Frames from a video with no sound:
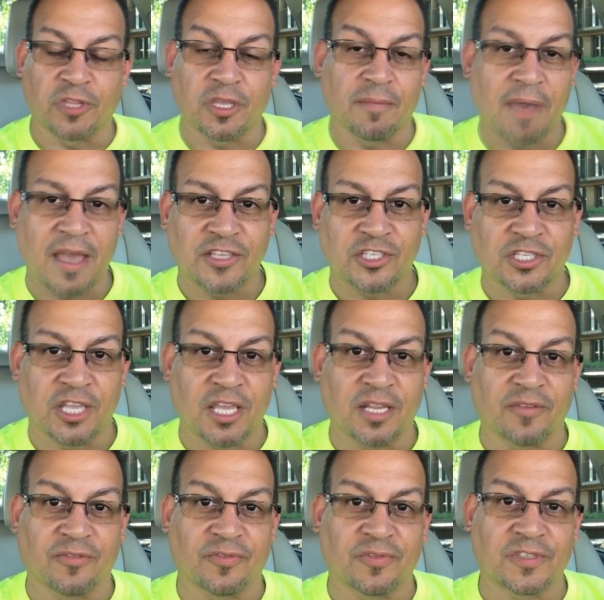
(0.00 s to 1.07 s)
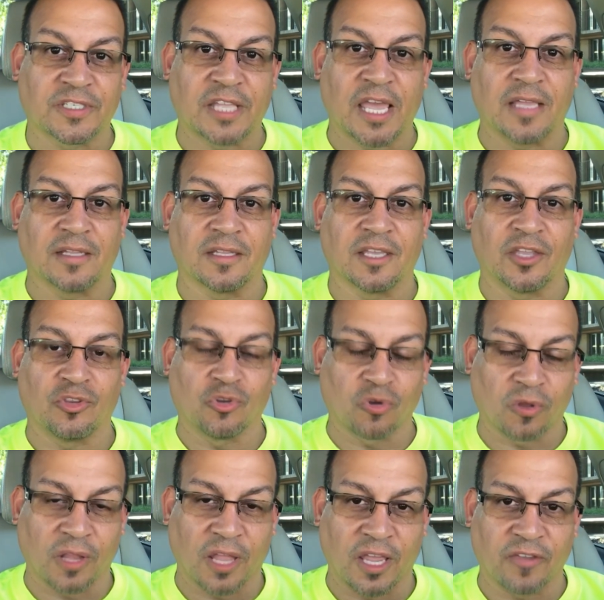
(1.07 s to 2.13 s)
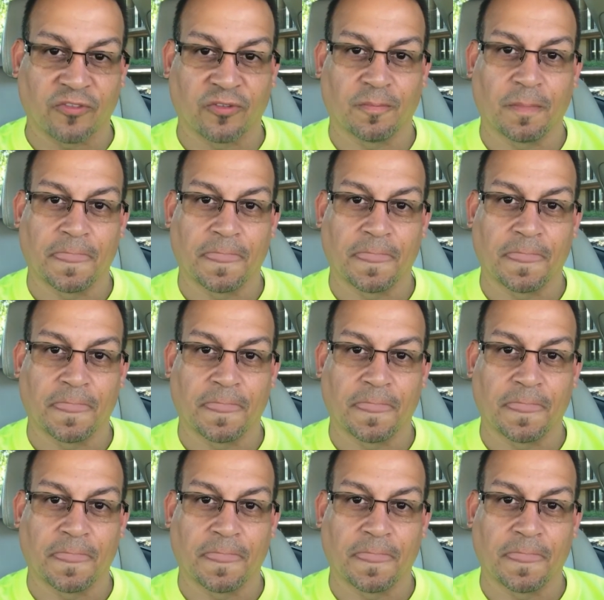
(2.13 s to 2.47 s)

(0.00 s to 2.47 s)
the imaginative state in your life